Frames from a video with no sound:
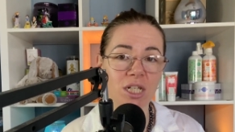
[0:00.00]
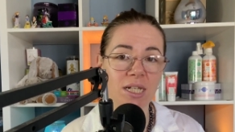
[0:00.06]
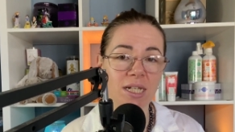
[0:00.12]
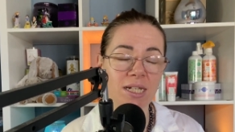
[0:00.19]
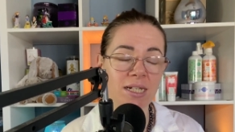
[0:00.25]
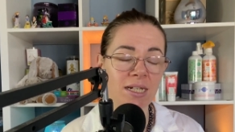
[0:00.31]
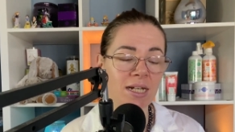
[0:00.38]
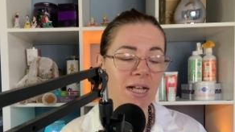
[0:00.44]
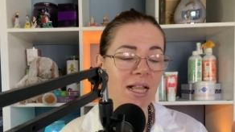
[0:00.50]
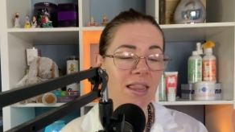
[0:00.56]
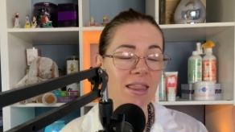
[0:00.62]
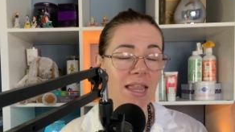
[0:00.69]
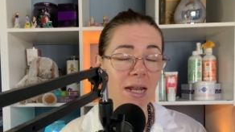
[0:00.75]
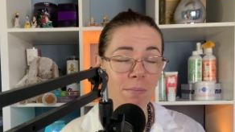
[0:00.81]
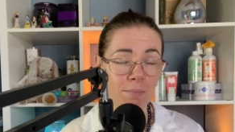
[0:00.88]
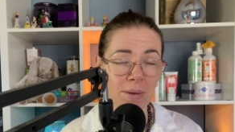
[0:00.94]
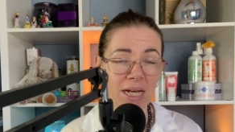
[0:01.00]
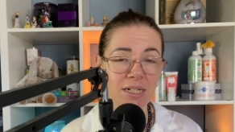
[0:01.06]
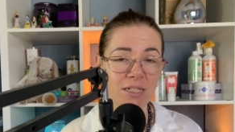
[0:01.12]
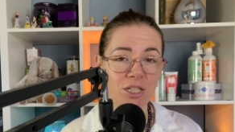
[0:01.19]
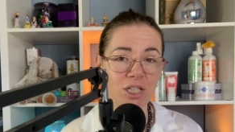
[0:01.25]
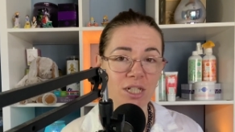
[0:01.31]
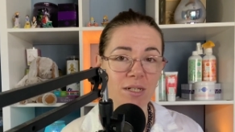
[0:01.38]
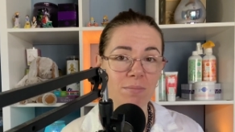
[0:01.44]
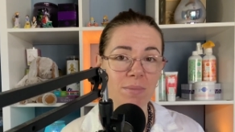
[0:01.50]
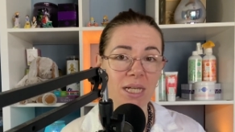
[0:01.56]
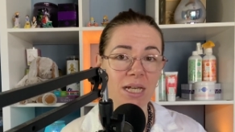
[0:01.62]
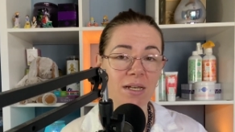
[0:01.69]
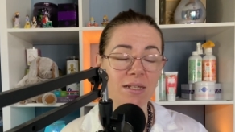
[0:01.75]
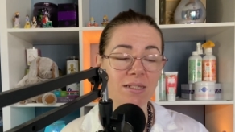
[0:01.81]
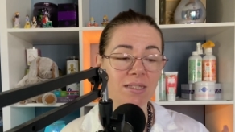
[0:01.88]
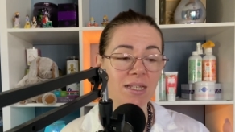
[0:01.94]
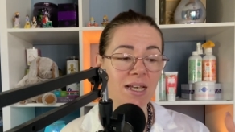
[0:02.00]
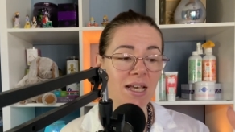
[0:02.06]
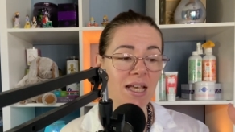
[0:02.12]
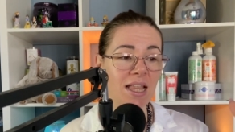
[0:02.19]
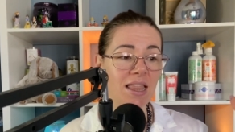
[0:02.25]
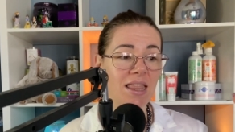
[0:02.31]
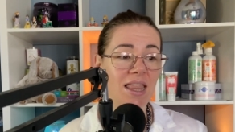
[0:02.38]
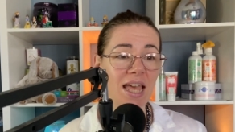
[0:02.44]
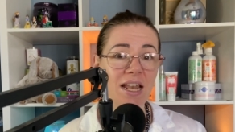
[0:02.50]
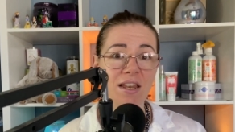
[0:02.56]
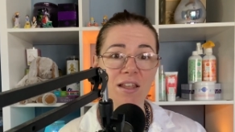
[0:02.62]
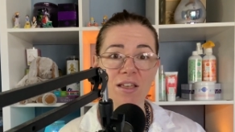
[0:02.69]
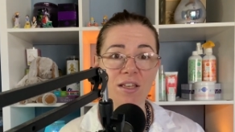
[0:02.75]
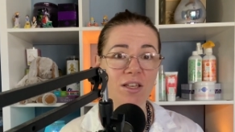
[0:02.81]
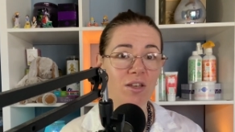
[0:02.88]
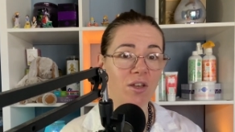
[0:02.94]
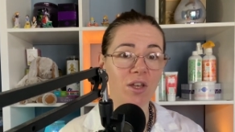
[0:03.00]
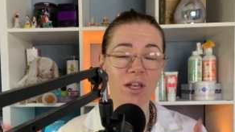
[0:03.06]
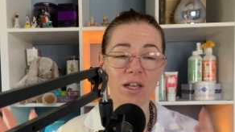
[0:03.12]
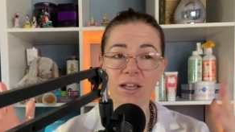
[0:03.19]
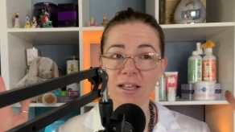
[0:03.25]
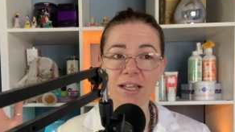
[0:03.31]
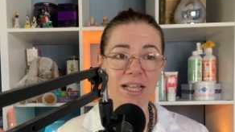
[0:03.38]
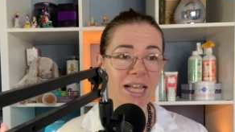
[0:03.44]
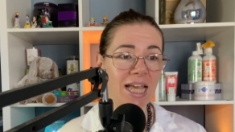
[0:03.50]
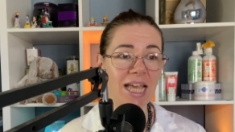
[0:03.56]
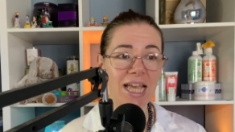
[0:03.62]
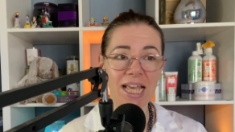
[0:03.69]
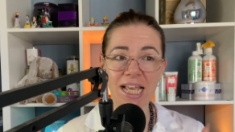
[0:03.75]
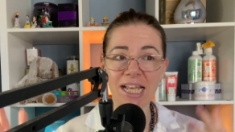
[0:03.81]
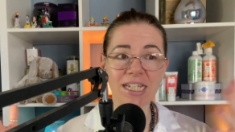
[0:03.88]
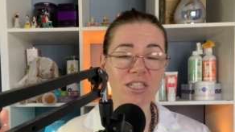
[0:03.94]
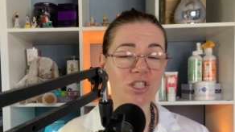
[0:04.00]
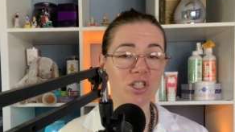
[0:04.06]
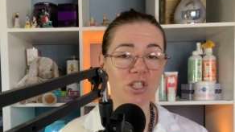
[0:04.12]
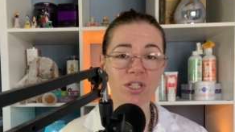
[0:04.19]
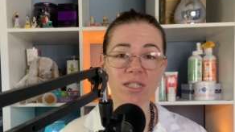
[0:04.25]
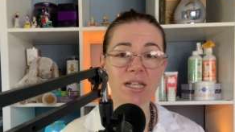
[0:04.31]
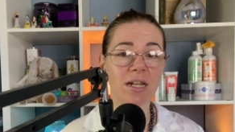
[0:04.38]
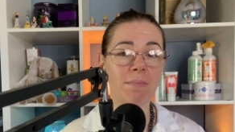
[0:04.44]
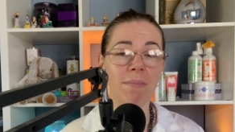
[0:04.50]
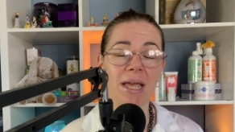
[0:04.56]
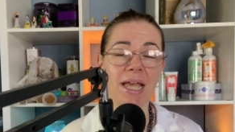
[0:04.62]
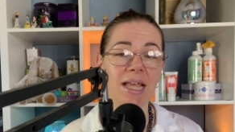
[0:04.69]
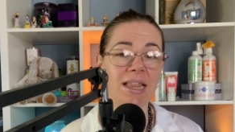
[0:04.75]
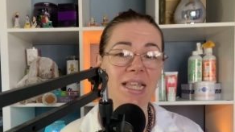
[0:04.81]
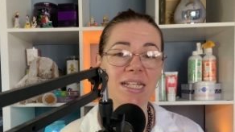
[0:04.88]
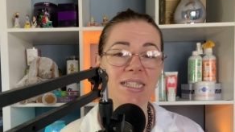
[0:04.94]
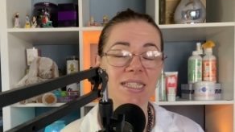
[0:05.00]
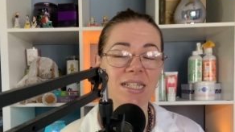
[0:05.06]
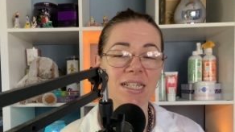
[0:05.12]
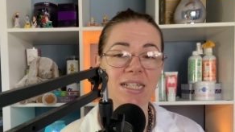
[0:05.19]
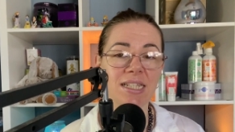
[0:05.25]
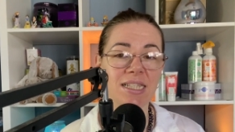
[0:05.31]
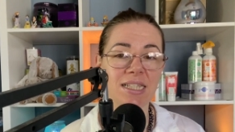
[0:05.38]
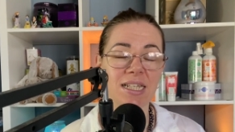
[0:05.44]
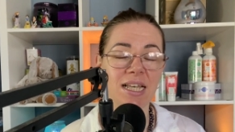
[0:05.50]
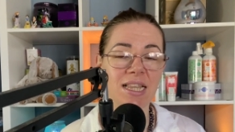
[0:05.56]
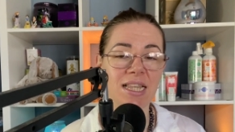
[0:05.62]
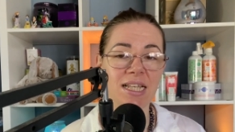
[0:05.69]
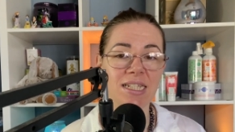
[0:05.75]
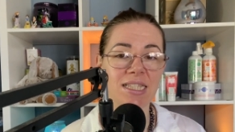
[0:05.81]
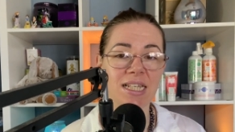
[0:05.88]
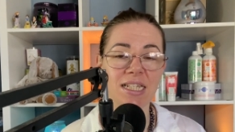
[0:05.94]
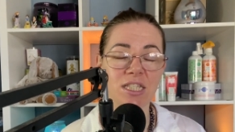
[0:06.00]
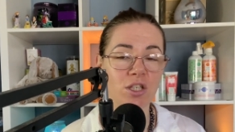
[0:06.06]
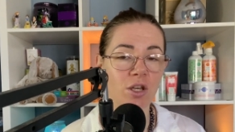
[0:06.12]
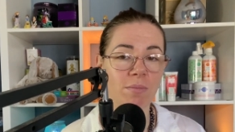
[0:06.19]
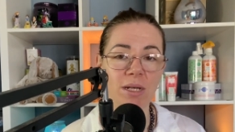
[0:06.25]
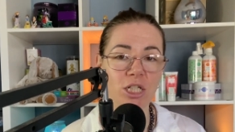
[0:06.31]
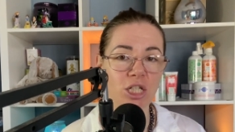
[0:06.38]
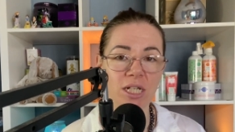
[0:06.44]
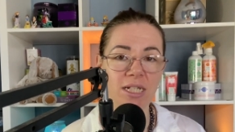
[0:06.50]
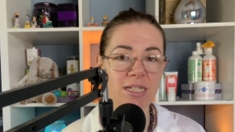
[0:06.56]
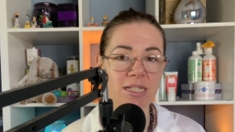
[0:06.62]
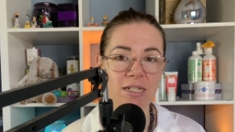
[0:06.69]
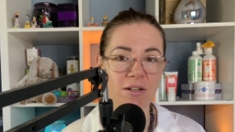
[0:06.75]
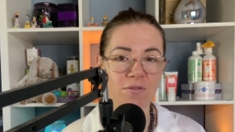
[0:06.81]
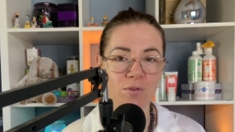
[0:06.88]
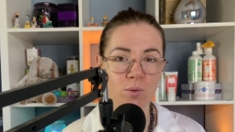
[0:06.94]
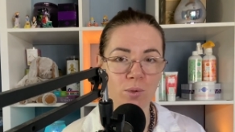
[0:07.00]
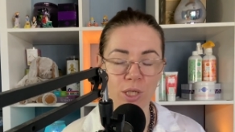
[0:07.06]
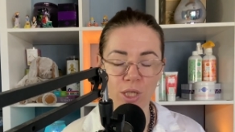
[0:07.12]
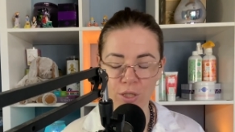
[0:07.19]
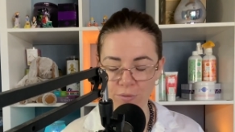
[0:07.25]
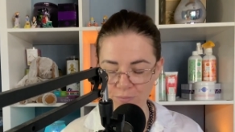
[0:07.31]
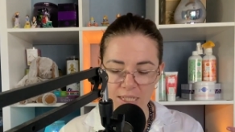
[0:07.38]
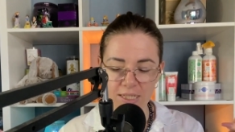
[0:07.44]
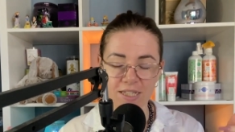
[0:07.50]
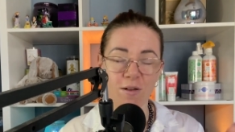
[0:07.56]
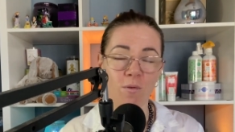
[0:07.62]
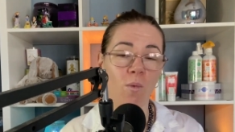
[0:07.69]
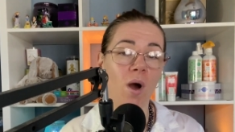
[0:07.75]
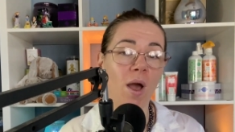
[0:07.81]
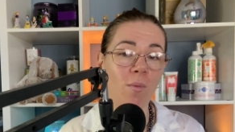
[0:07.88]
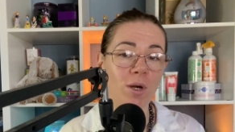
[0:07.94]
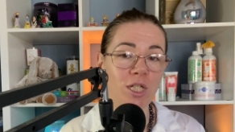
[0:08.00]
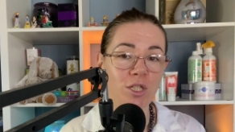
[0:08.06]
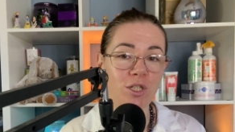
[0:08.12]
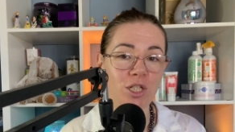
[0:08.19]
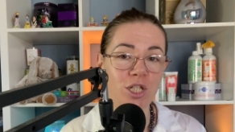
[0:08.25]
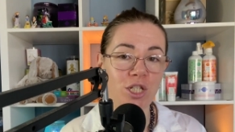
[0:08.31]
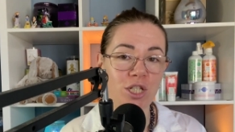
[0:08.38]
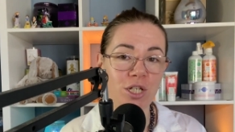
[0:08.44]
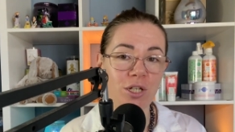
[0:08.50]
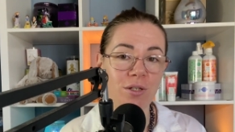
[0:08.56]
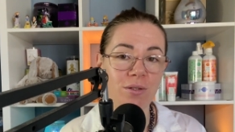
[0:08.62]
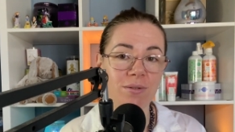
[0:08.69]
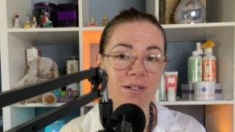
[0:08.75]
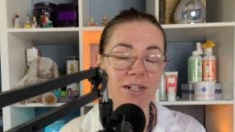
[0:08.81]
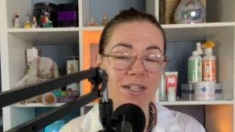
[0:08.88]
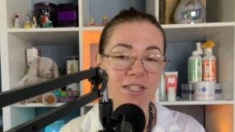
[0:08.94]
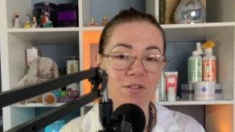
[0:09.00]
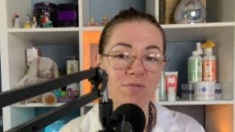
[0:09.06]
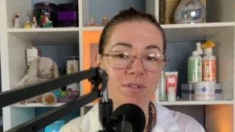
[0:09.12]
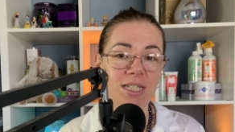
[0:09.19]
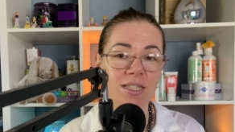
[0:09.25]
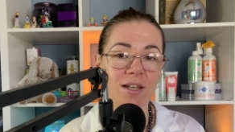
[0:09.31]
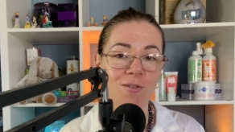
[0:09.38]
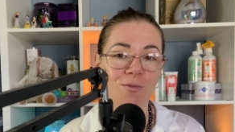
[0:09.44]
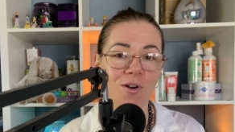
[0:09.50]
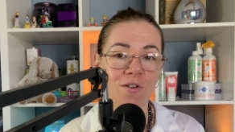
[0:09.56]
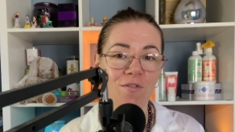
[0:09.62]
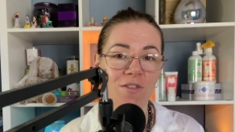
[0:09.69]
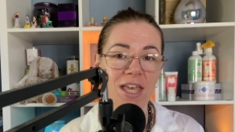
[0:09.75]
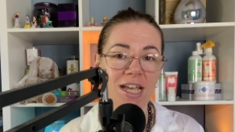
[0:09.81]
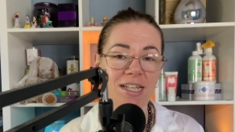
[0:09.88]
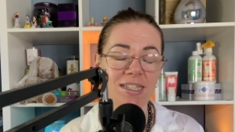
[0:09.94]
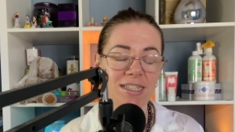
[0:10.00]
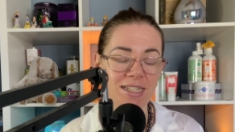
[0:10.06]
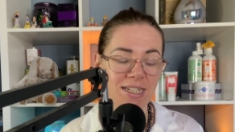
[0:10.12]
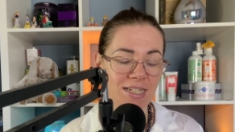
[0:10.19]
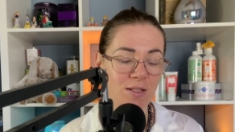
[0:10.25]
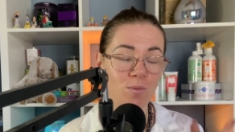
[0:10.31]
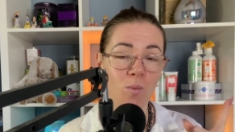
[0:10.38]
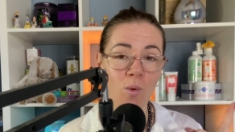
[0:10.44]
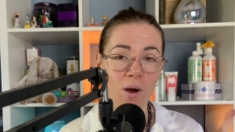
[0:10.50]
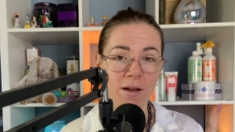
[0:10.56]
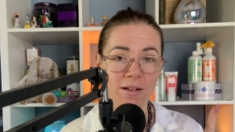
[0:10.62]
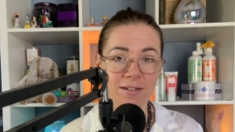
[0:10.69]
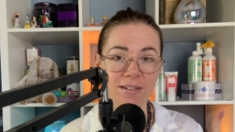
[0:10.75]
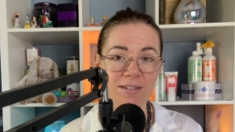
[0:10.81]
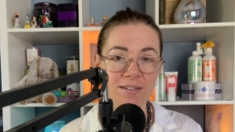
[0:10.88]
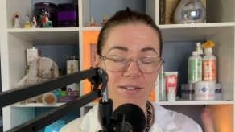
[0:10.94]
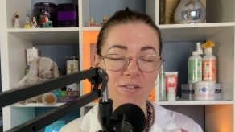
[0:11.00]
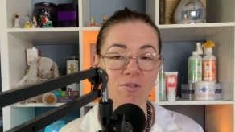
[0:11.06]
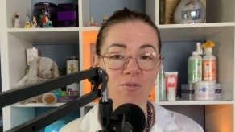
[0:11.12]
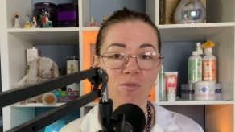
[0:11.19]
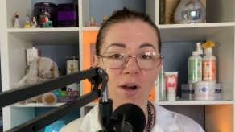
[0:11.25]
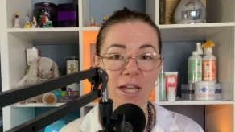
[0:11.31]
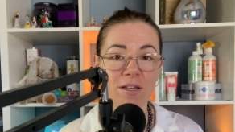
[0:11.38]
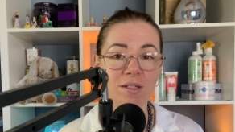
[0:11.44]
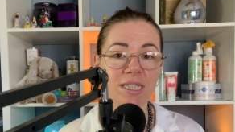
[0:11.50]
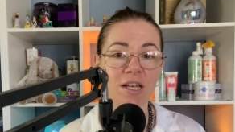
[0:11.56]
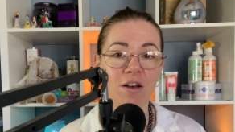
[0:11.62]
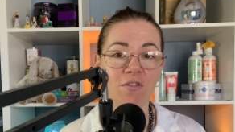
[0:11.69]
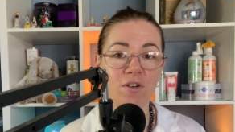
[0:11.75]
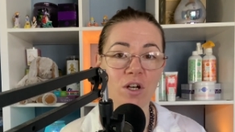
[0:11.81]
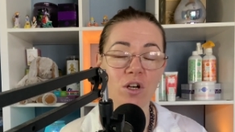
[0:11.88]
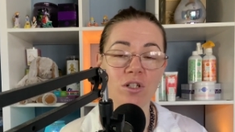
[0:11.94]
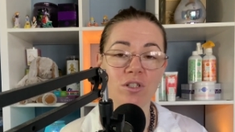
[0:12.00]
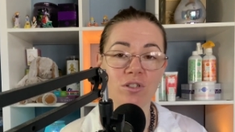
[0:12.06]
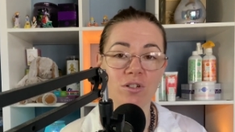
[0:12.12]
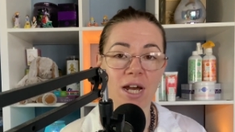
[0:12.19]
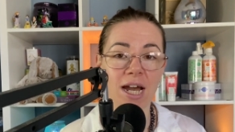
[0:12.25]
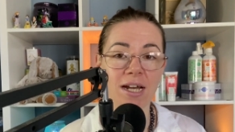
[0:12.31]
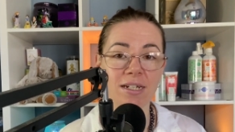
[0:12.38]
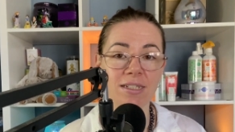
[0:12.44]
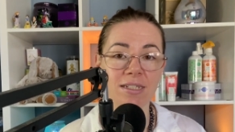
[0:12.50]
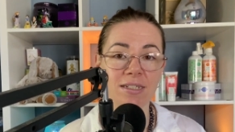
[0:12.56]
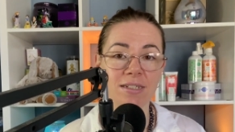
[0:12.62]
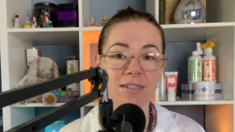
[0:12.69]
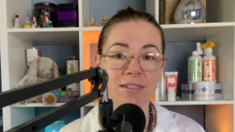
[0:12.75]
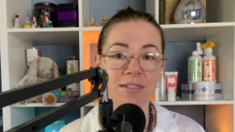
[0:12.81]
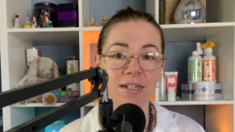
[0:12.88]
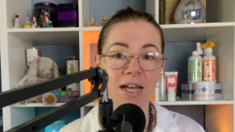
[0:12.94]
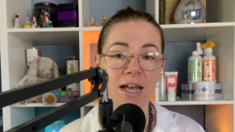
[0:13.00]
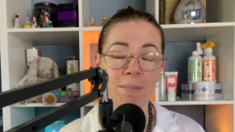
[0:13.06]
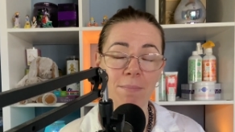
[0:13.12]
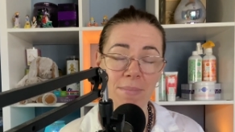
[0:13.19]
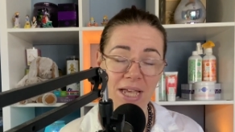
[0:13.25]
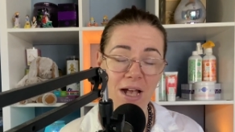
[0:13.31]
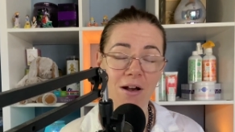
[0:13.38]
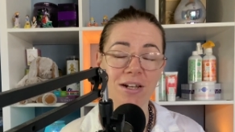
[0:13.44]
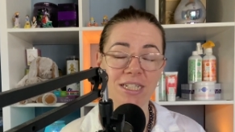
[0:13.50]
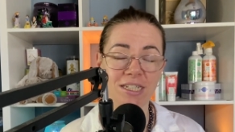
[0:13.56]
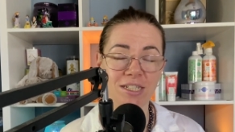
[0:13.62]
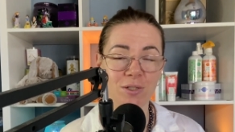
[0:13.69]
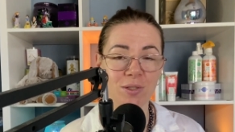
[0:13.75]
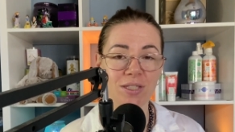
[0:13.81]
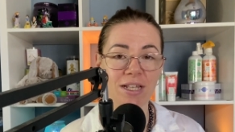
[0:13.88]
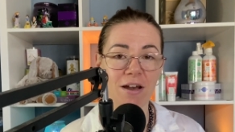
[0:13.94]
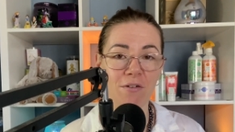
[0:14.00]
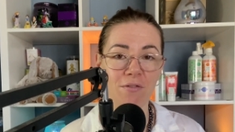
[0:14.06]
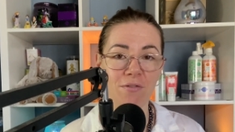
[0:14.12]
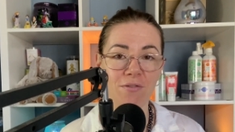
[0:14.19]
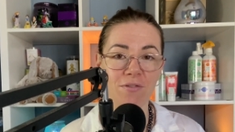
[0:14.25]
it, then batch it, because then it's just going to make this so much easier for you. So what I want you to do as a result of this is, 1, write yourself a contract and be kind to yourself.